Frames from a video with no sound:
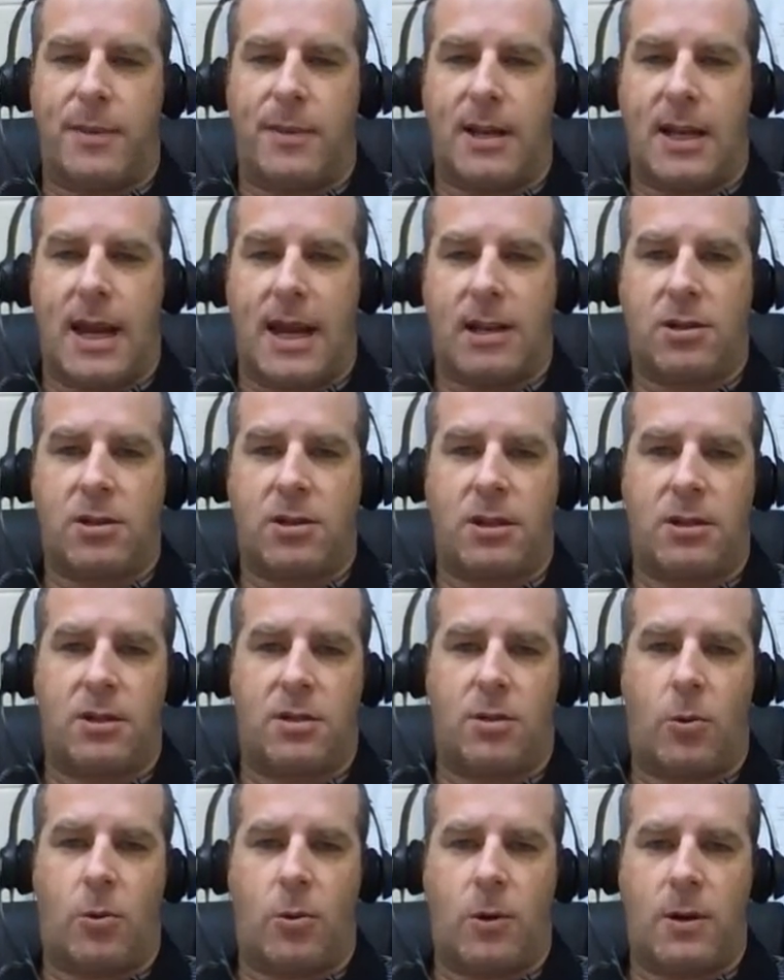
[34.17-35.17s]
It actually
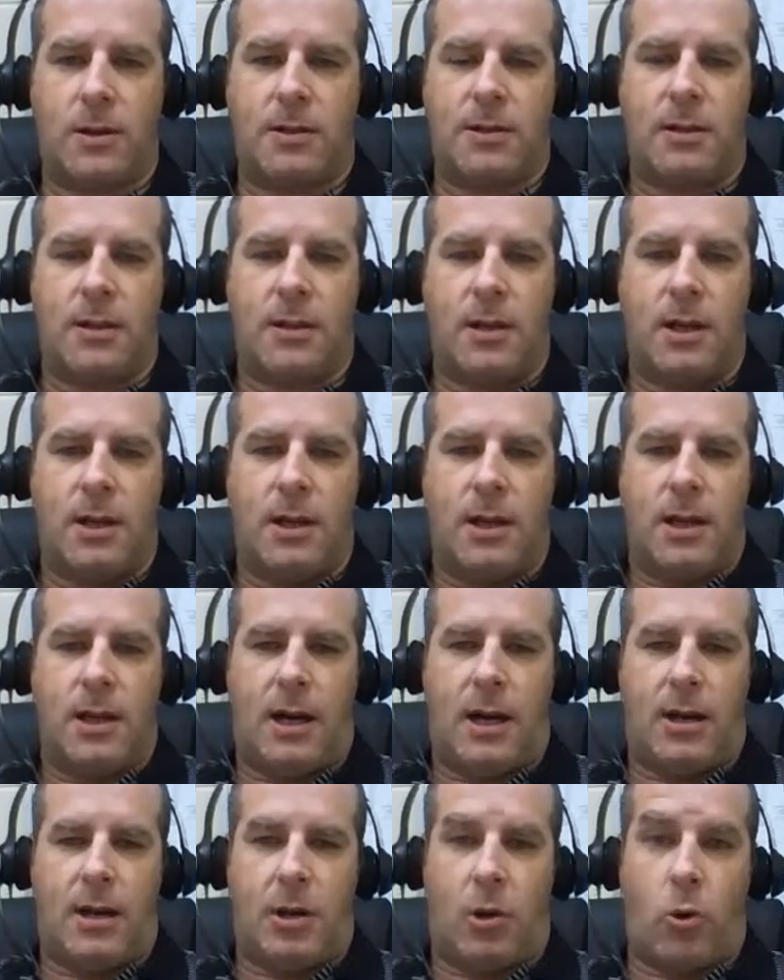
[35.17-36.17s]
stores
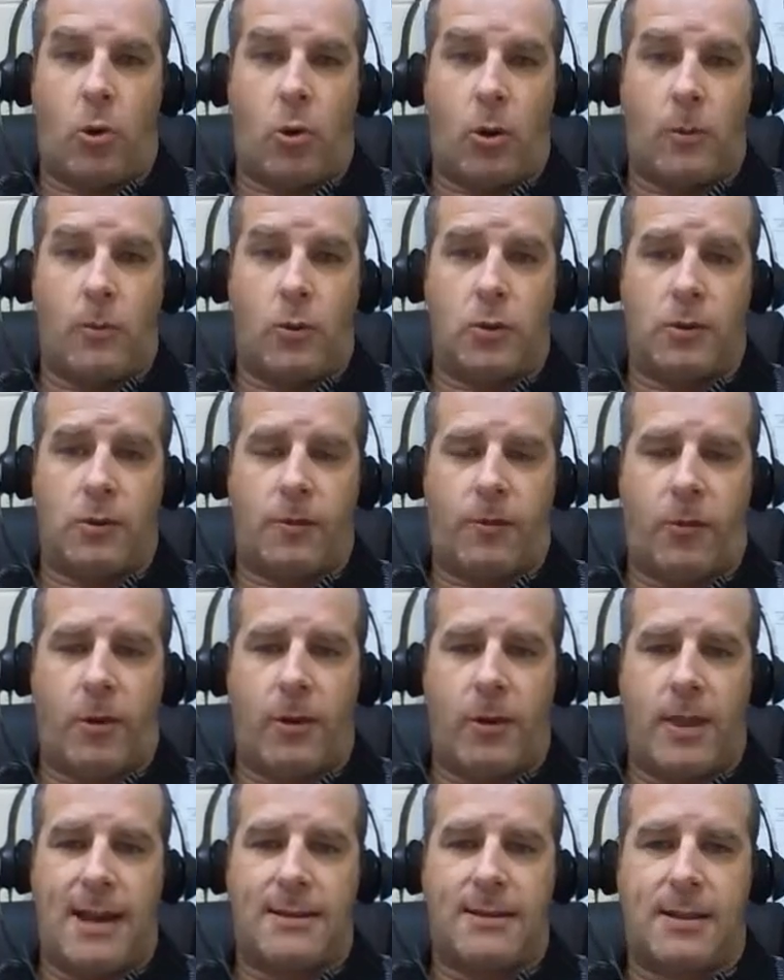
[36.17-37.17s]
the hormones for
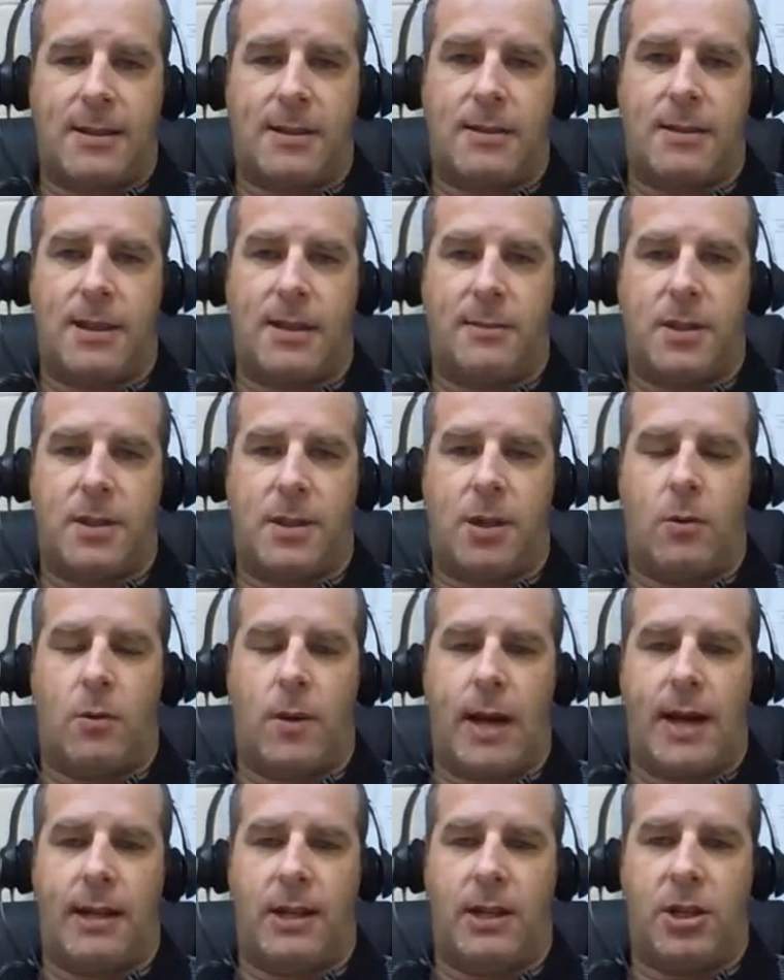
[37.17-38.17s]
that system. So
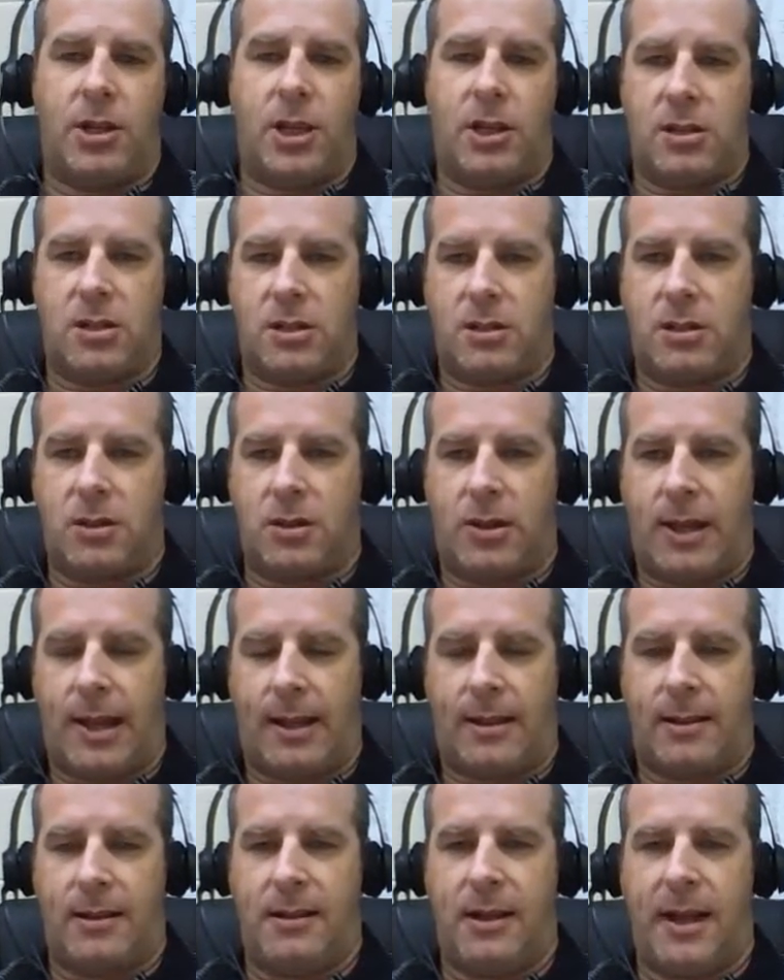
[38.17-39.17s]
any changes to
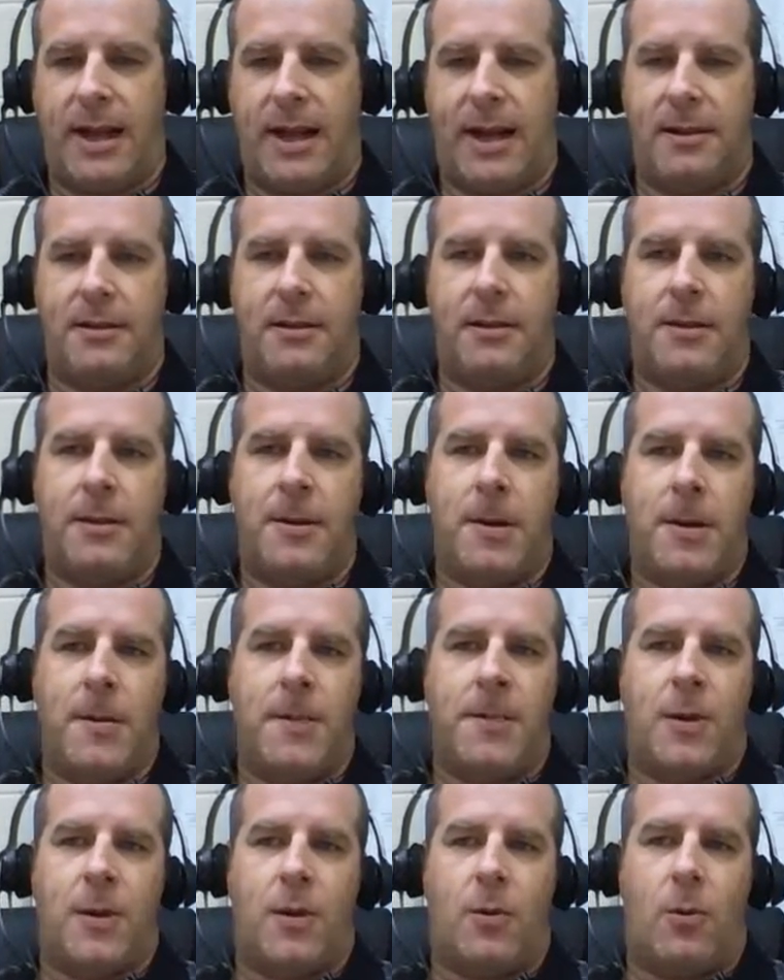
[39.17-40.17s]
that gland
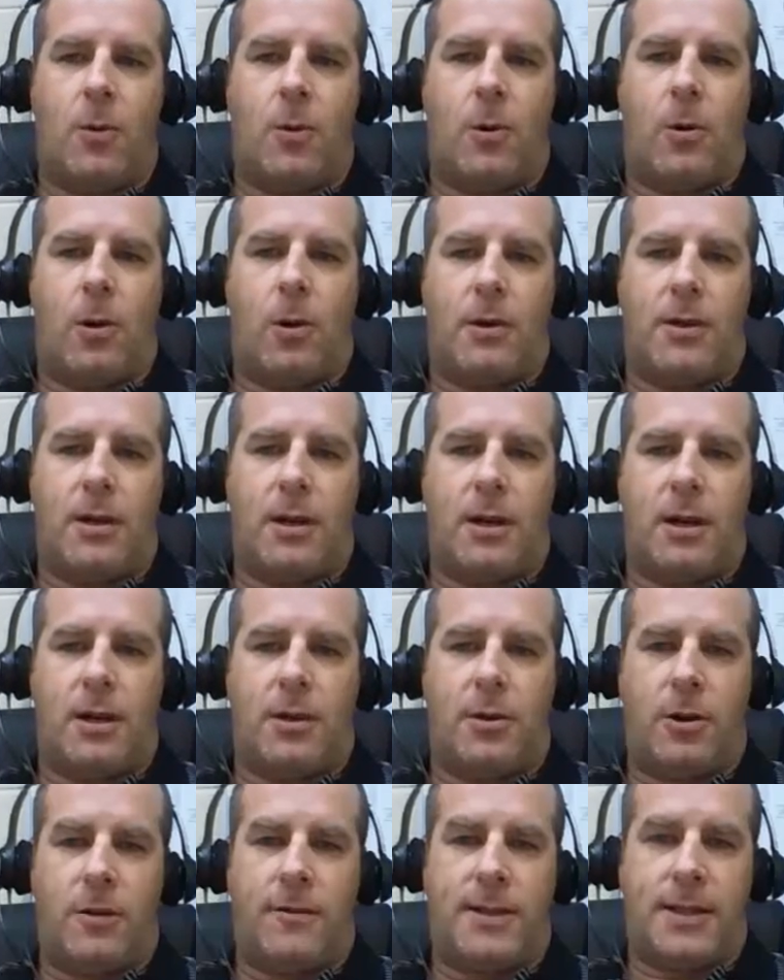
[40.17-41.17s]
or the
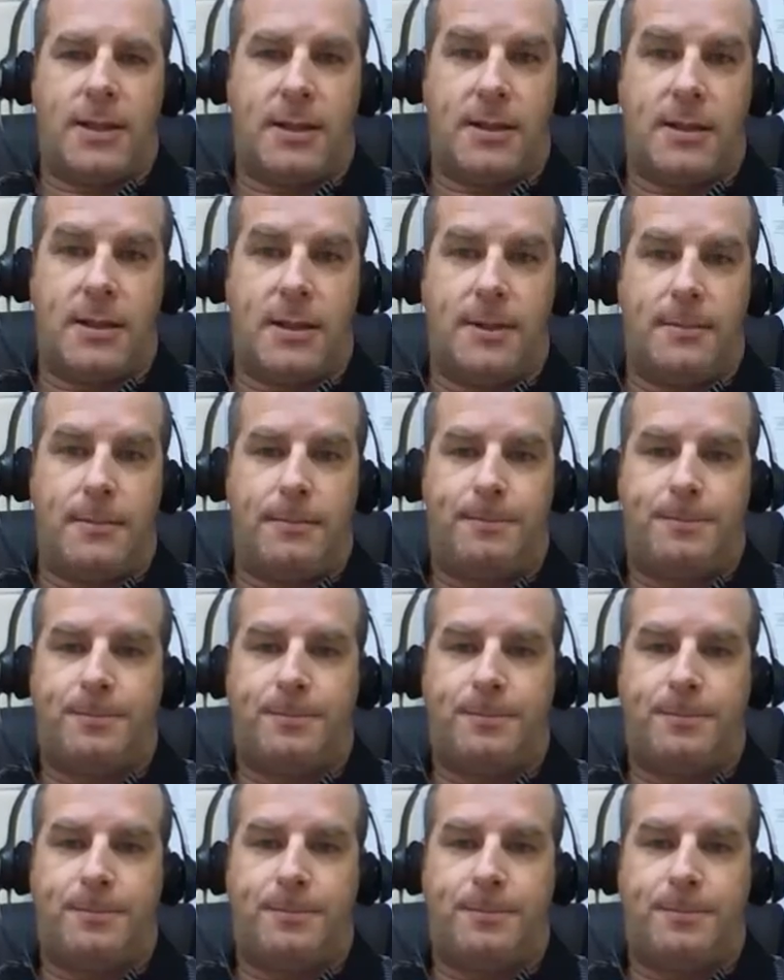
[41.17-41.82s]
nervous system